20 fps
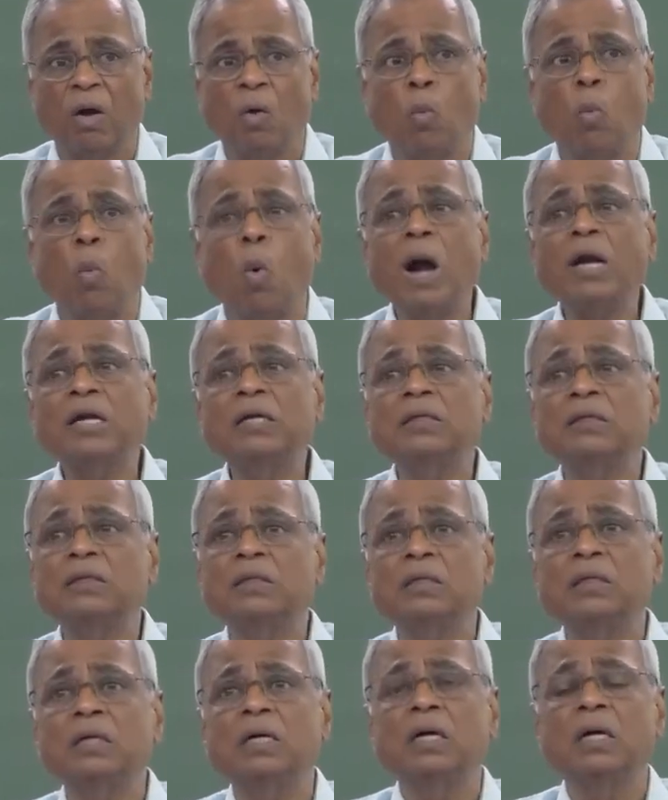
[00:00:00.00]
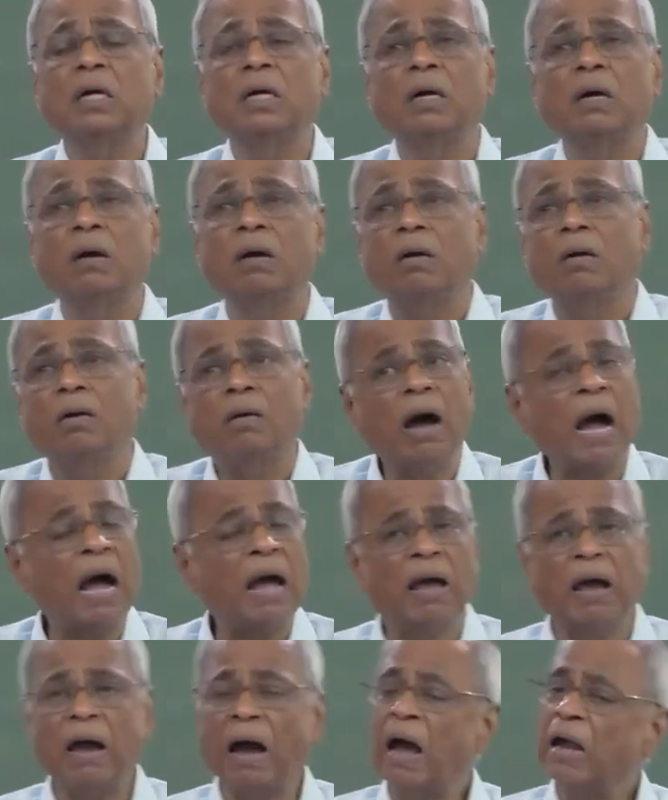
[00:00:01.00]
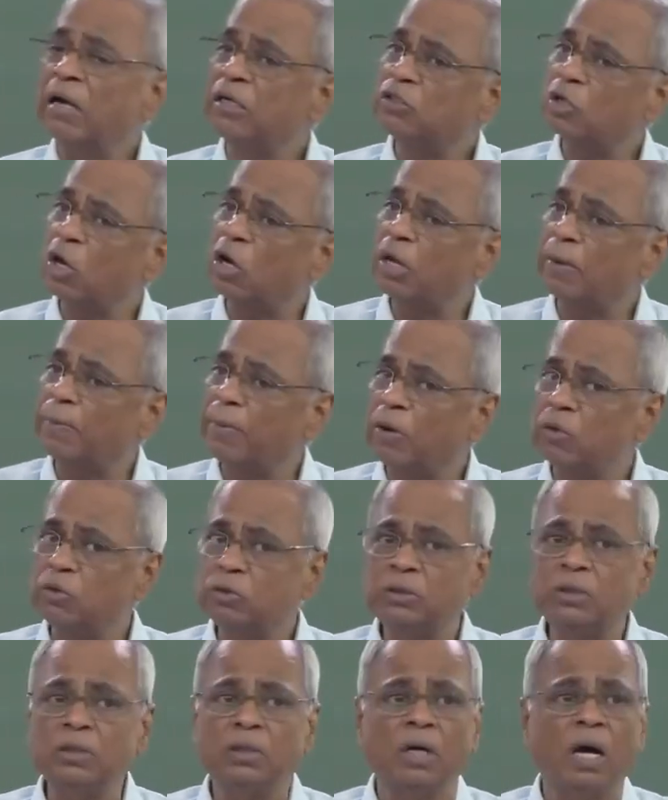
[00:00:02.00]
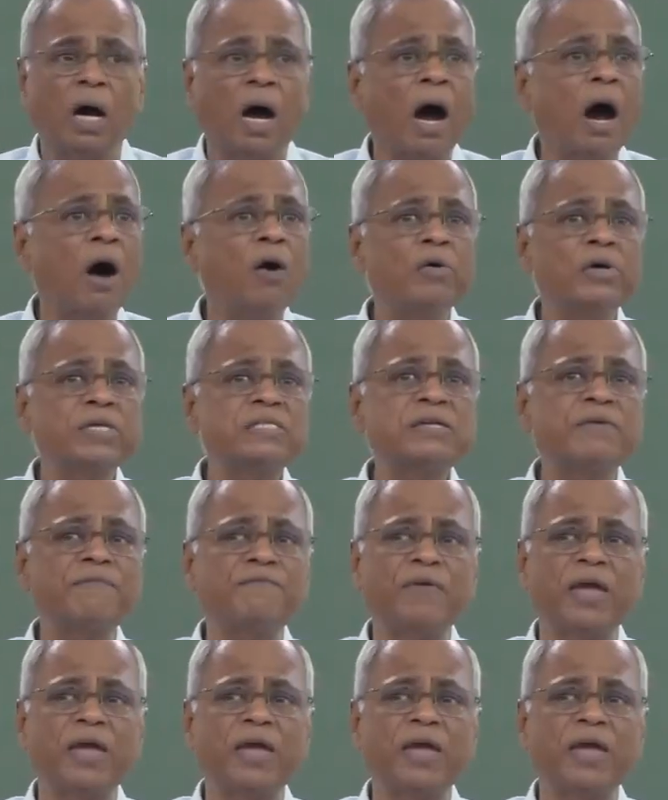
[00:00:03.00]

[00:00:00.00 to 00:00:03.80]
what I will talk about, how is a